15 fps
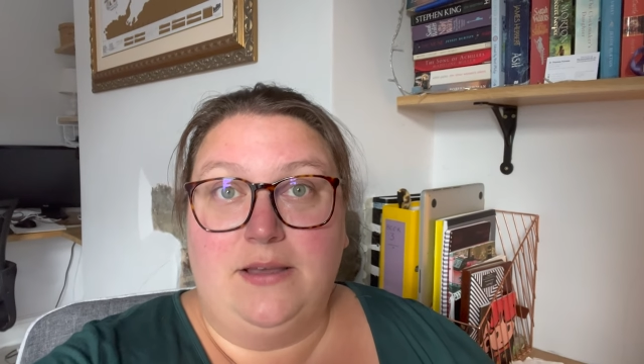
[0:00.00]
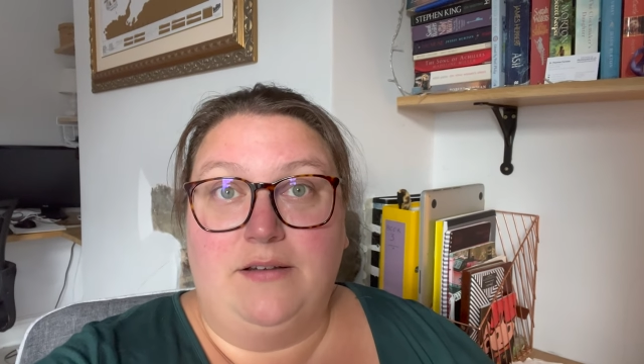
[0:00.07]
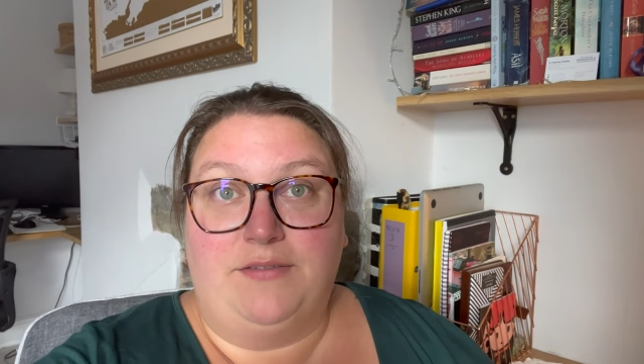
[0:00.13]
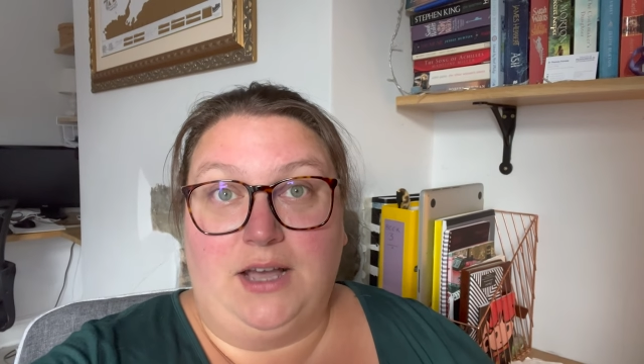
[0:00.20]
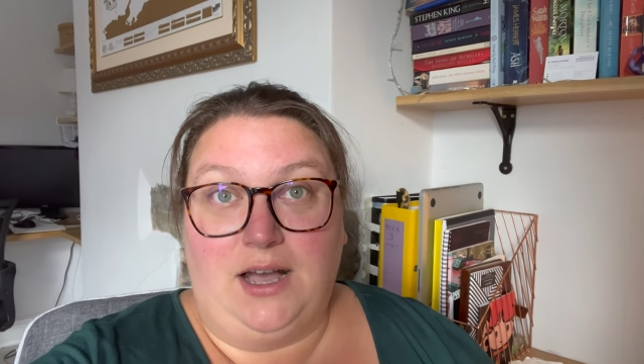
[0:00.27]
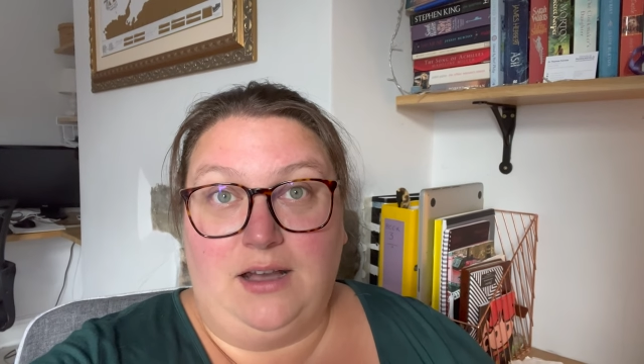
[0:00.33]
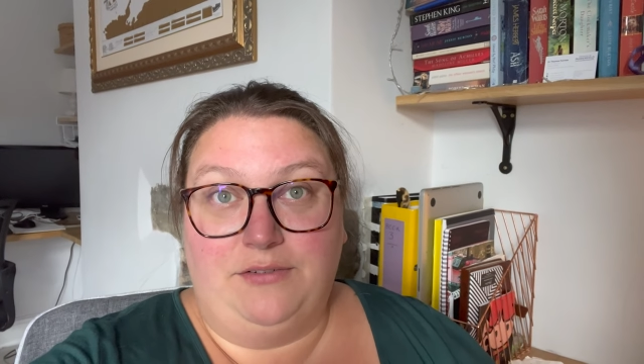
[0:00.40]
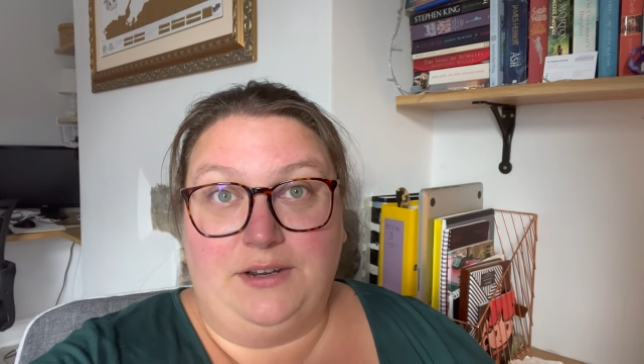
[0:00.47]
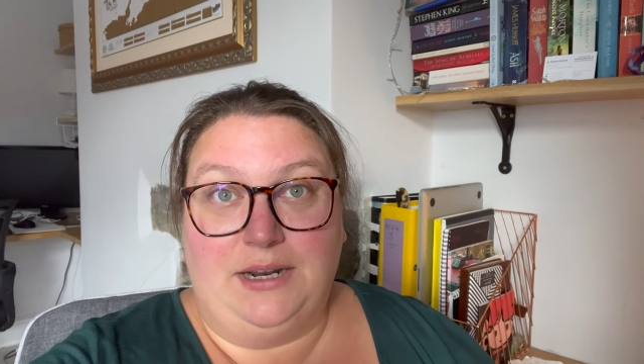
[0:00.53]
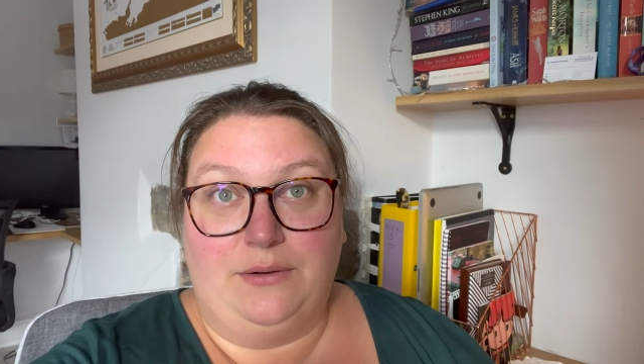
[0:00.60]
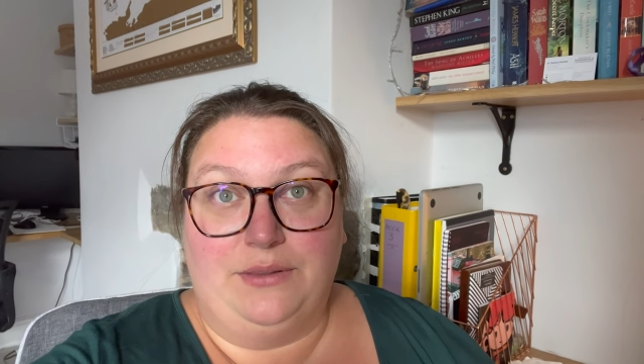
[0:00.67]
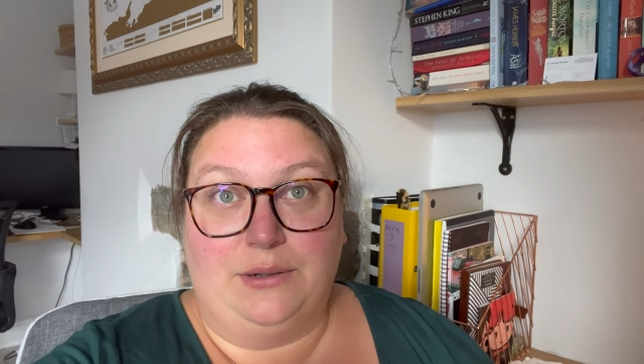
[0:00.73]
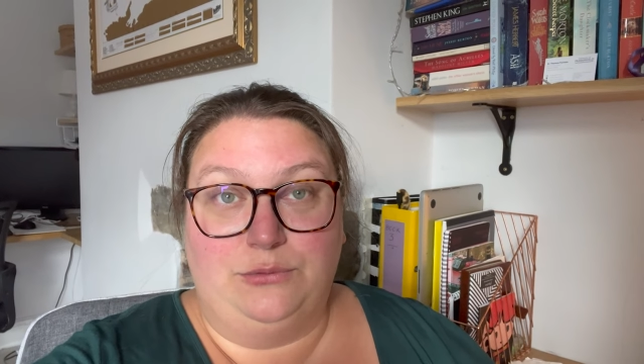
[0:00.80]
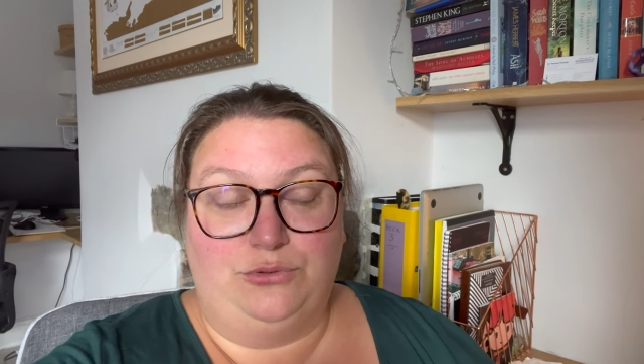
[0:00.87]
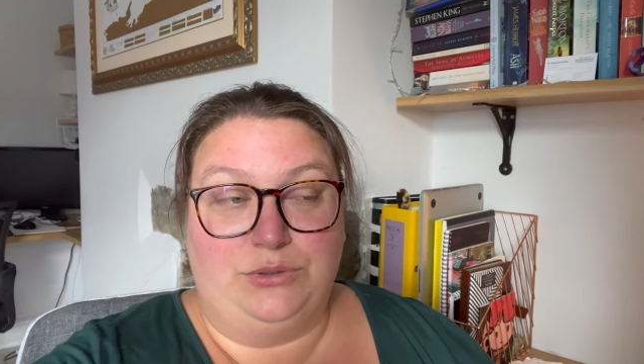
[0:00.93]
for half an hour.
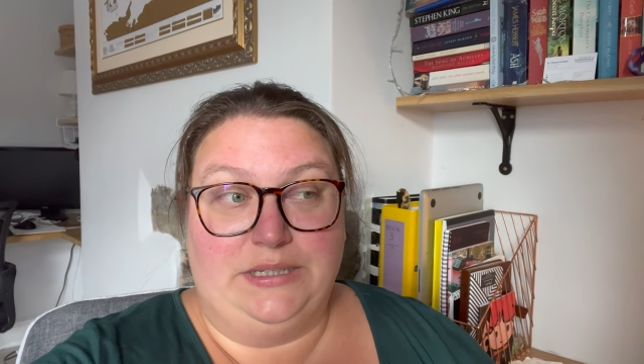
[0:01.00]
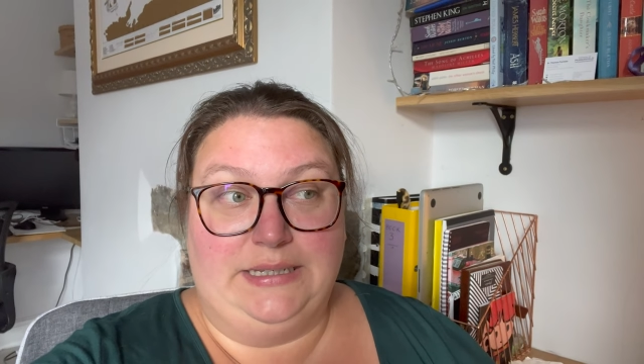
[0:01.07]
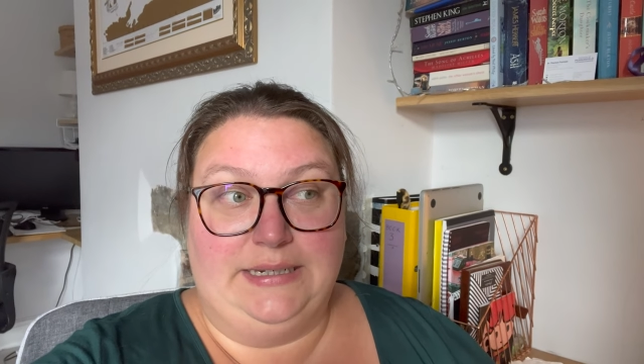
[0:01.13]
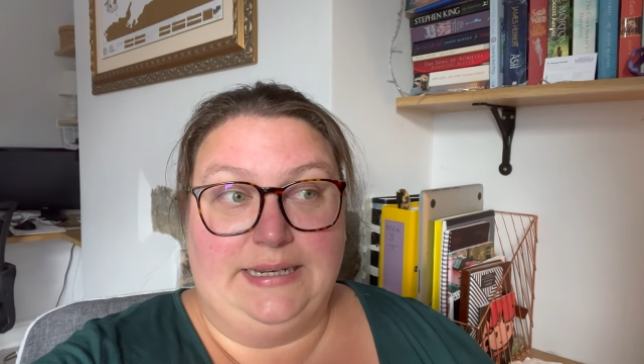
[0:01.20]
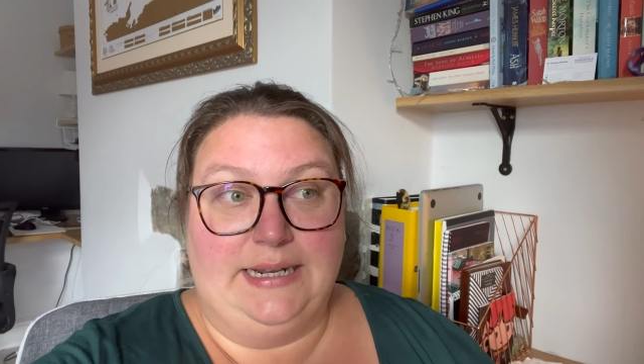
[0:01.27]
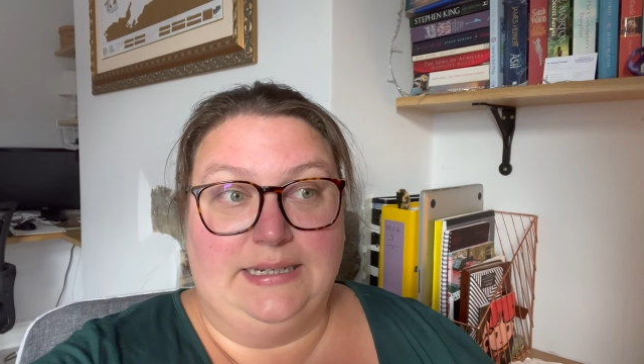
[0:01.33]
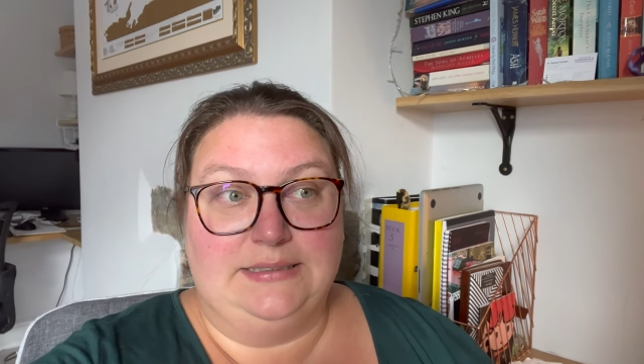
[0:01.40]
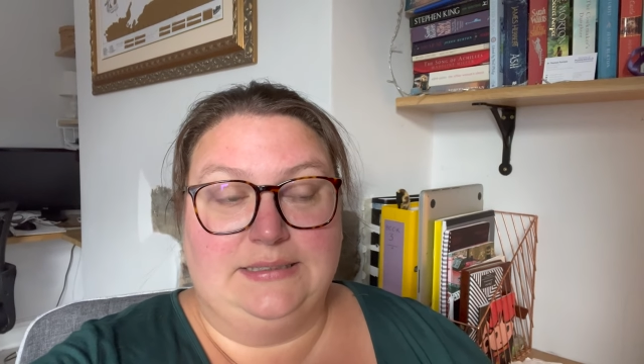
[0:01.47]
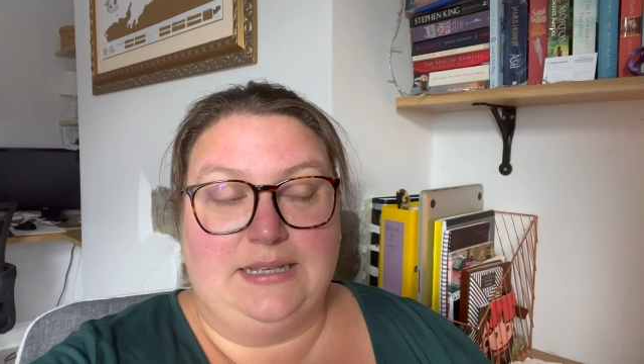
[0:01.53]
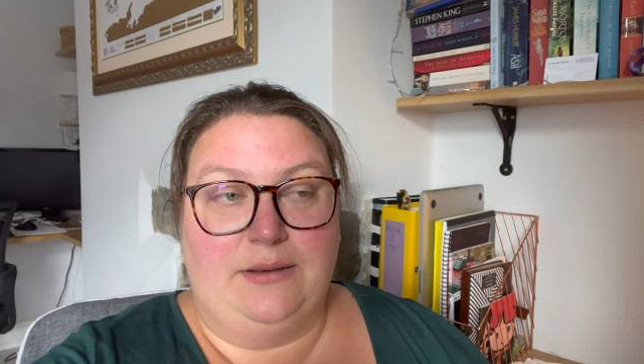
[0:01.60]
That was really nice.